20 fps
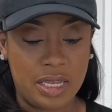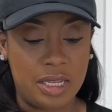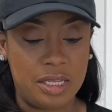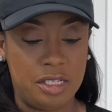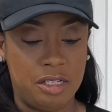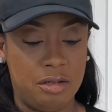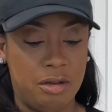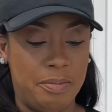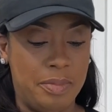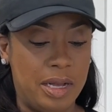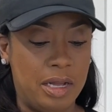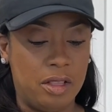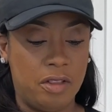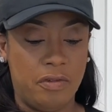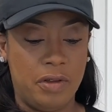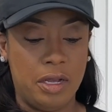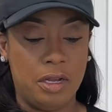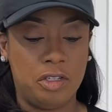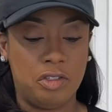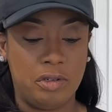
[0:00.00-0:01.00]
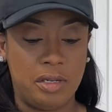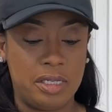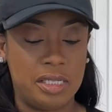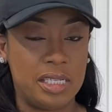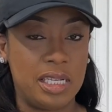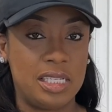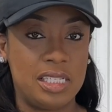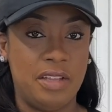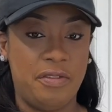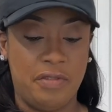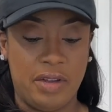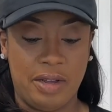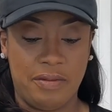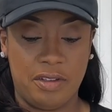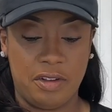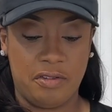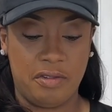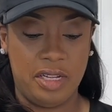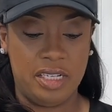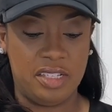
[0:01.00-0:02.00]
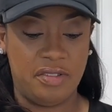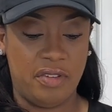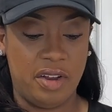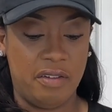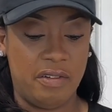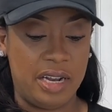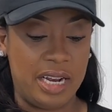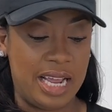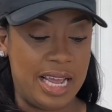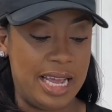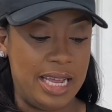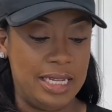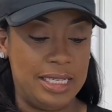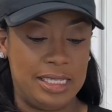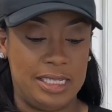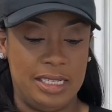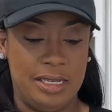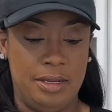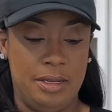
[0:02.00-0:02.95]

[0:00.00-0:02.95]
to about 365 degrees Fahrenheit.